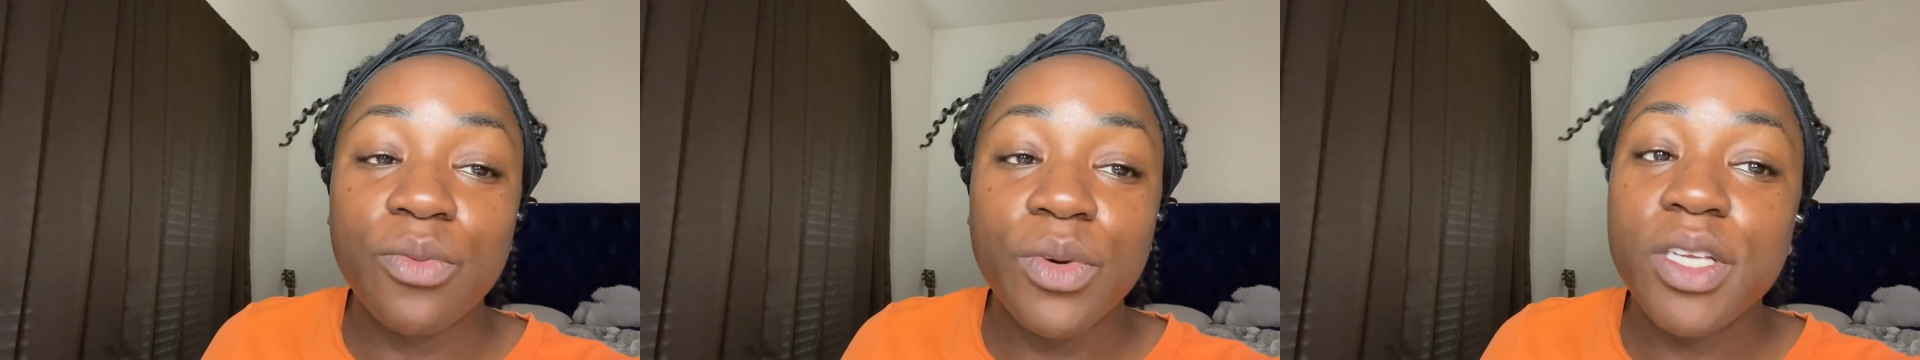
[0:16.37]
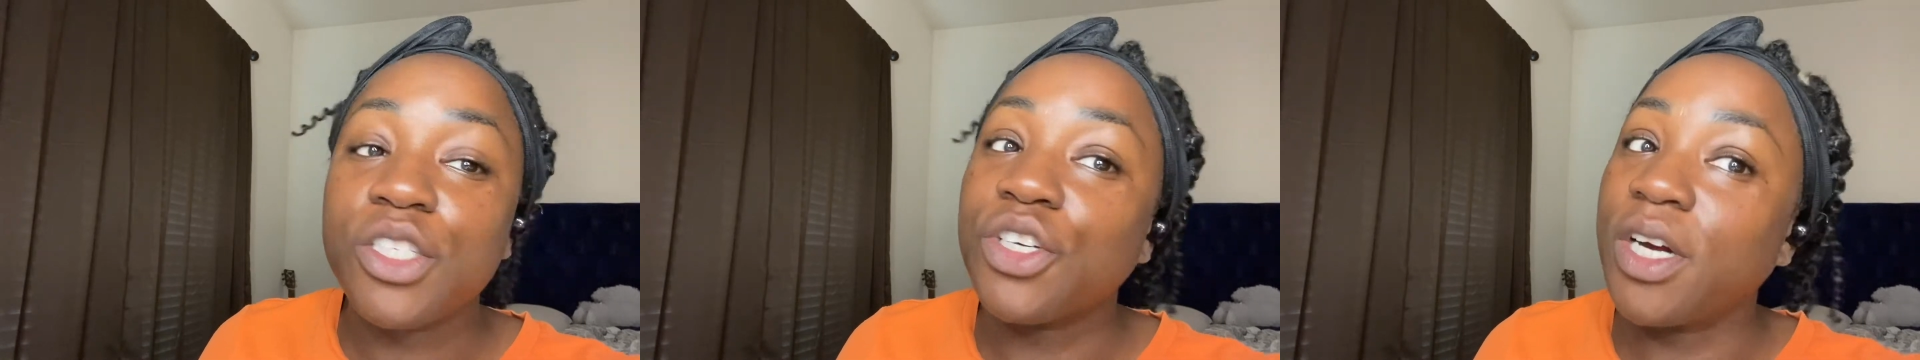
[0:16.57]

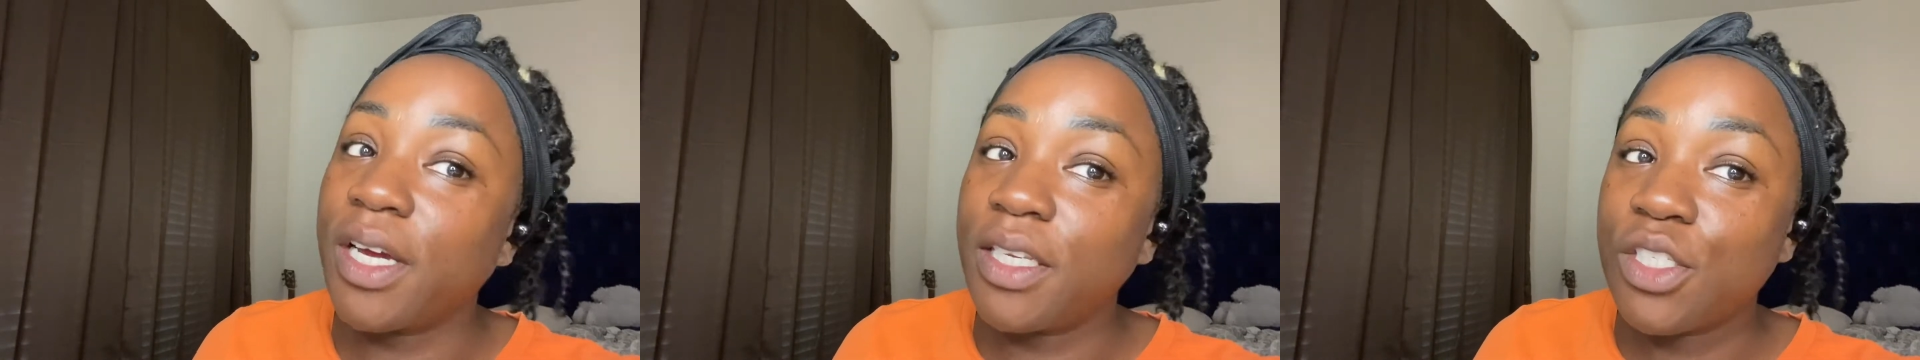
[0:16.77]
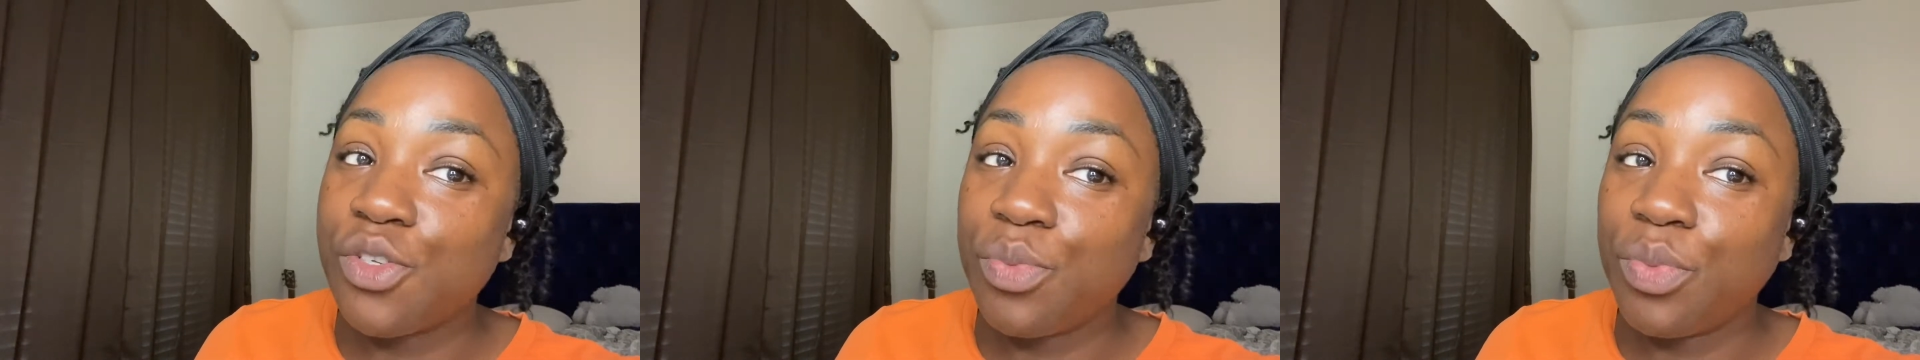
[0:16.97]
with
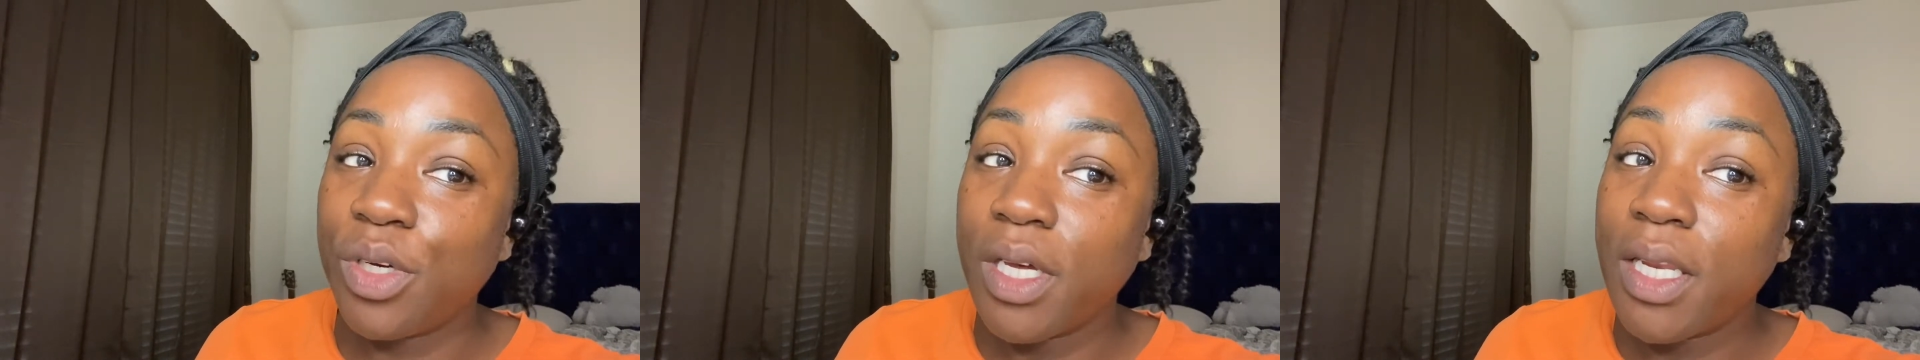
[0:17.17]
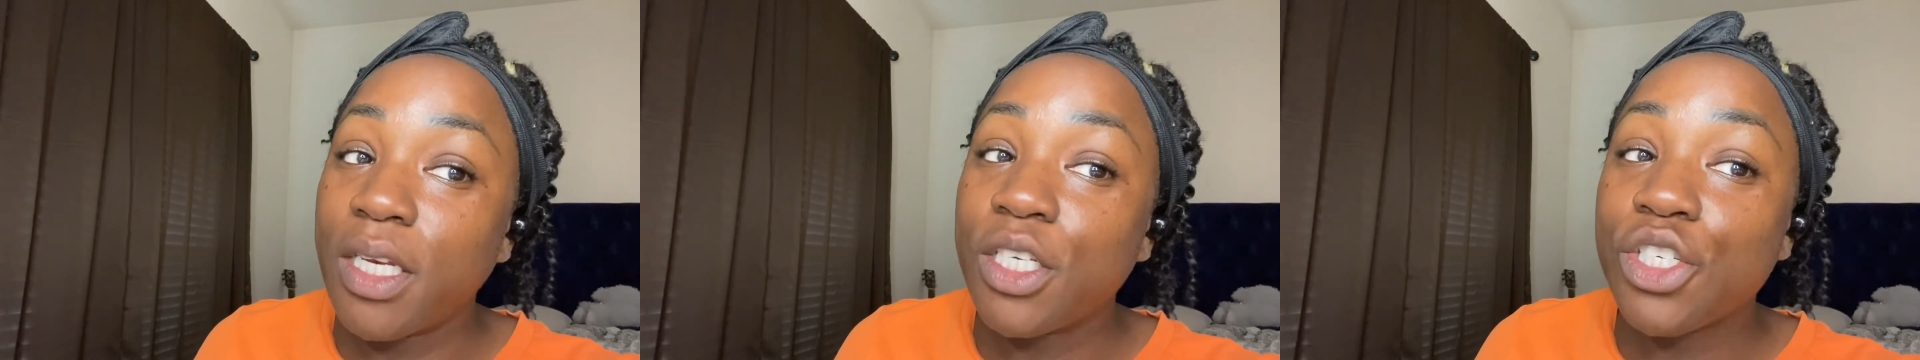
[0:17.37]
trying to
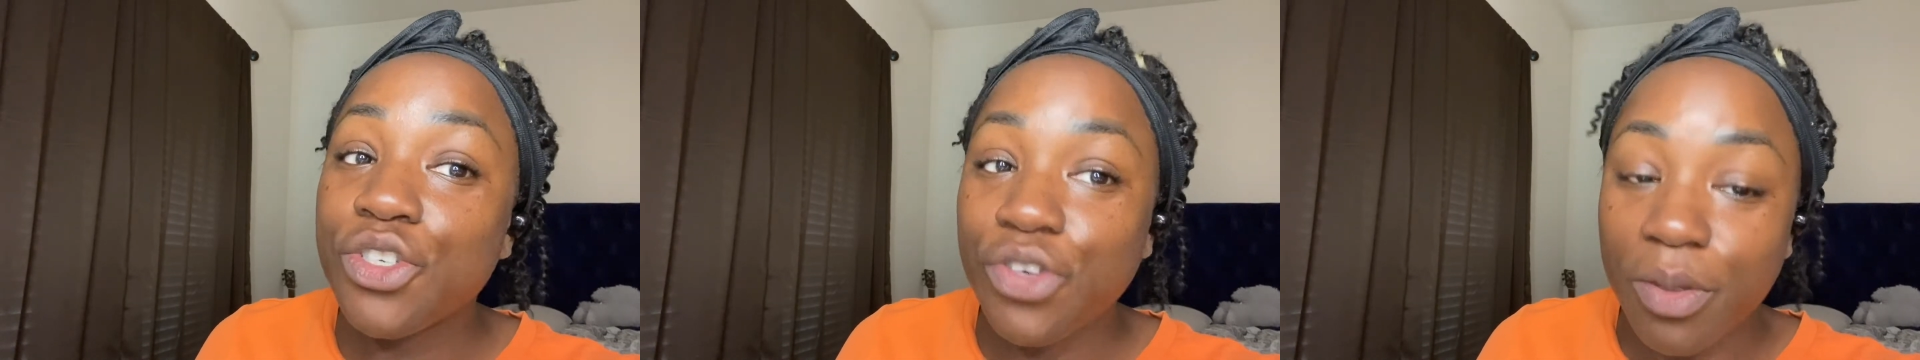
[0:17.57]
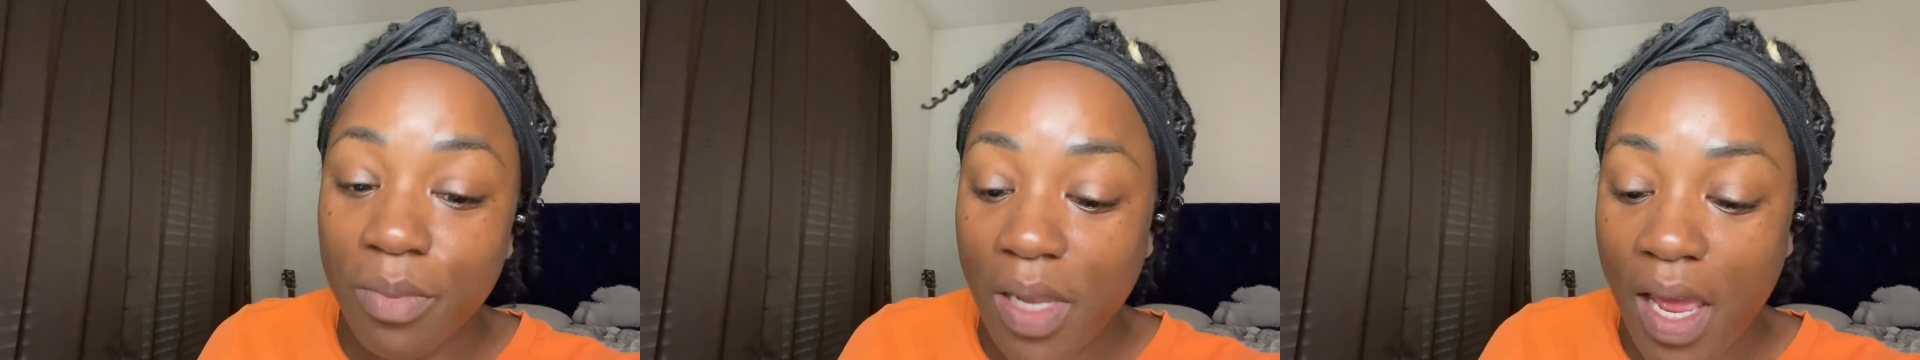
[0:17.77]
put
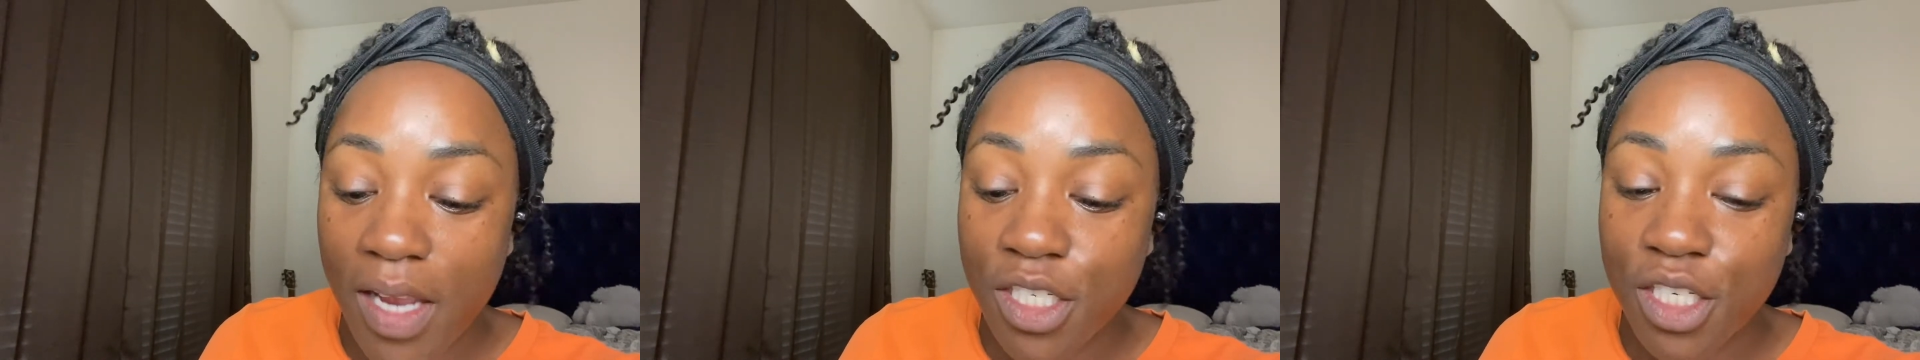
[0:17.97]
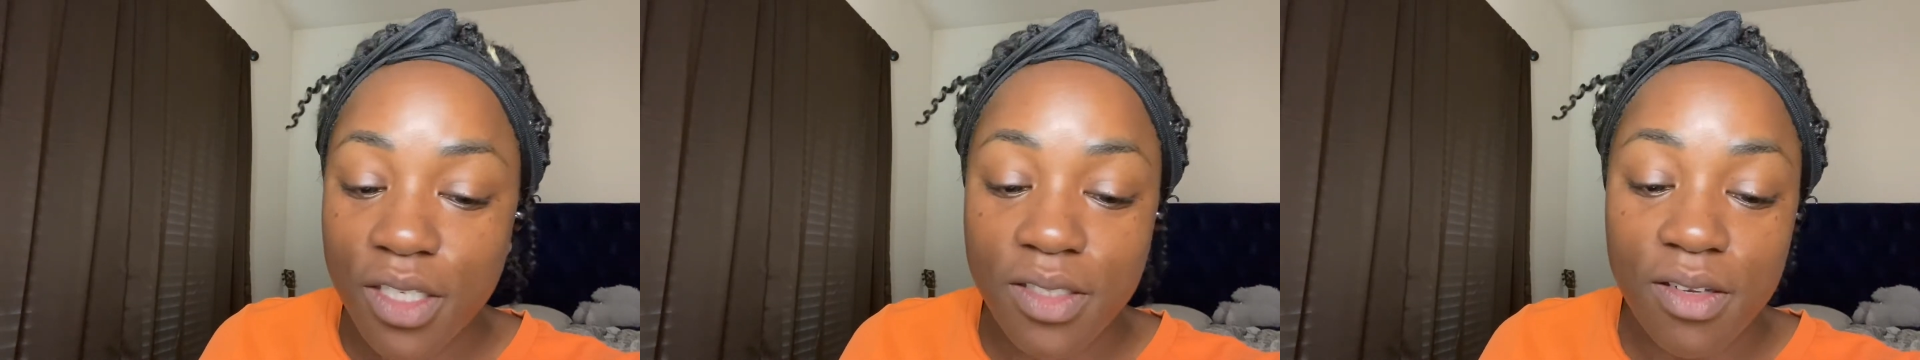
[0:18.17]
strip
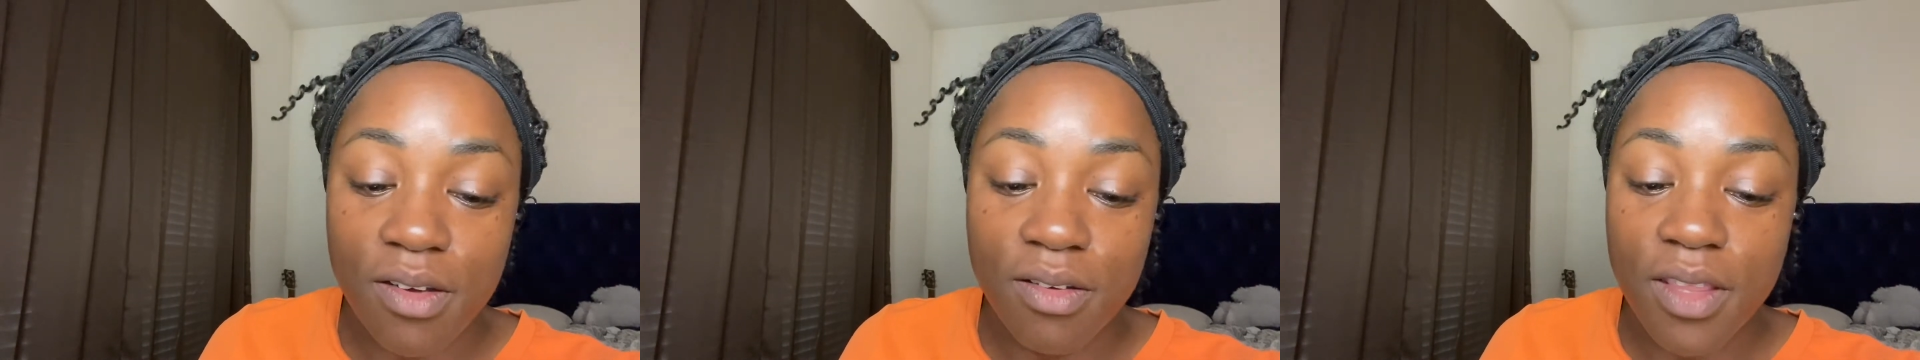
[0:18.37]
lashes on?